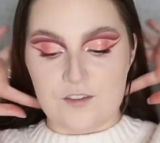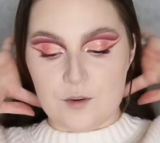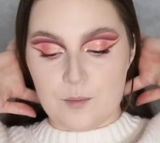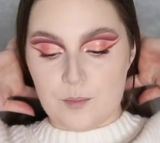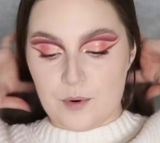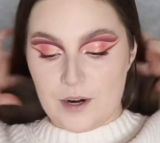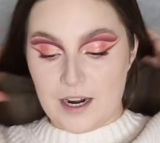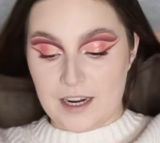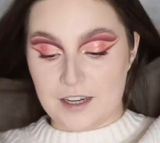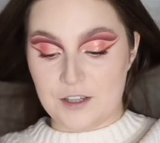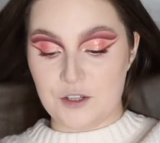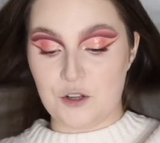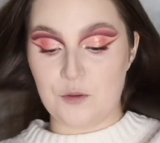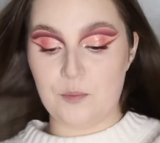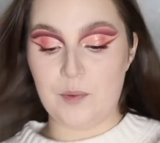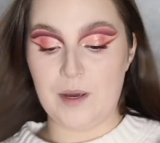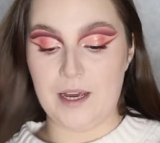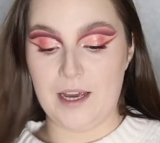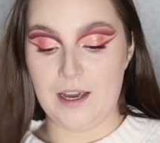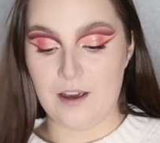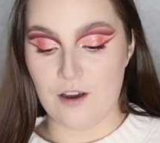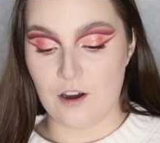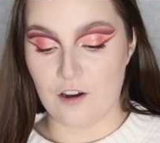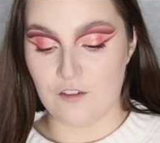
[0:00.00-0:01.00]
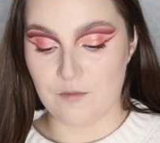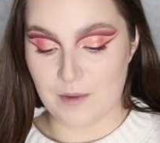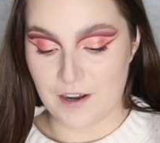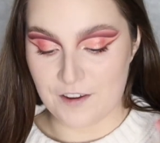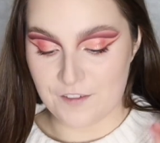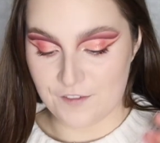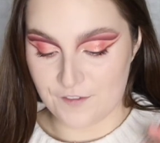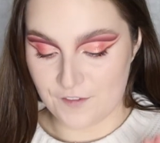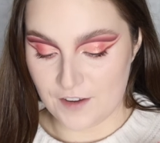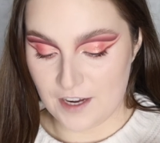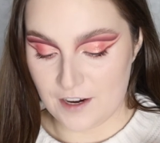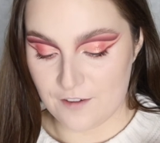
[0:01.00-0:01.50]
have a brand new pair of my
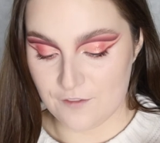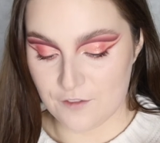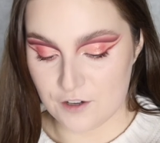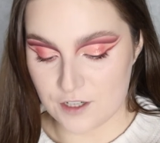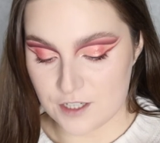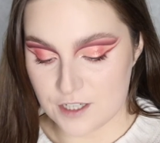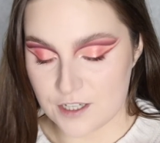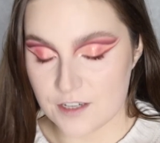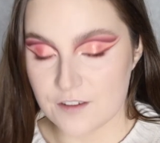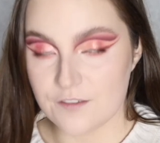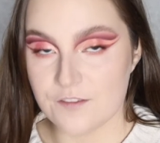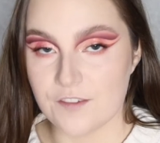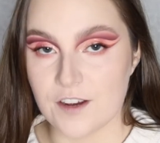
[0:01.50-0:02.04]
favorite